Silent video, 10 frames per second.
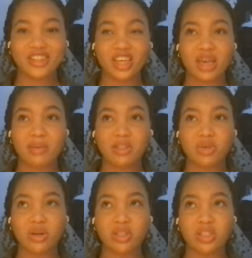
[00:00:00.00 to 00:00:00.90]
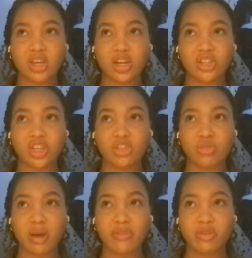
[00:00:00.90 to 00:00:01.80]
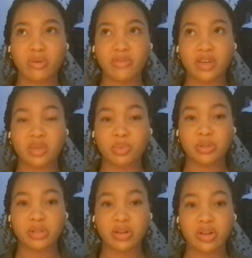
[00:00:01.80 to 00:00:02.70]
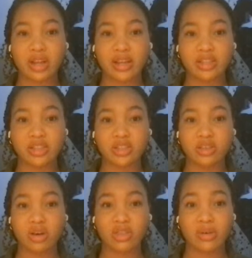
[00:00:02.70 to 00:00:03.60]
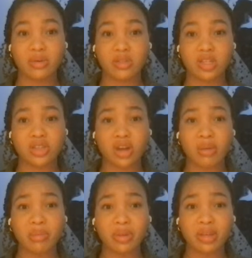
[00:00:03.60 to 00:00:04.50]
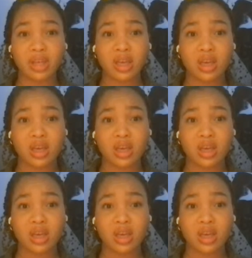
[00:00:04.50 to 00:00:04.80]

She came into our, t- our change room after we faced Brazil, and I just thought that was such a humbling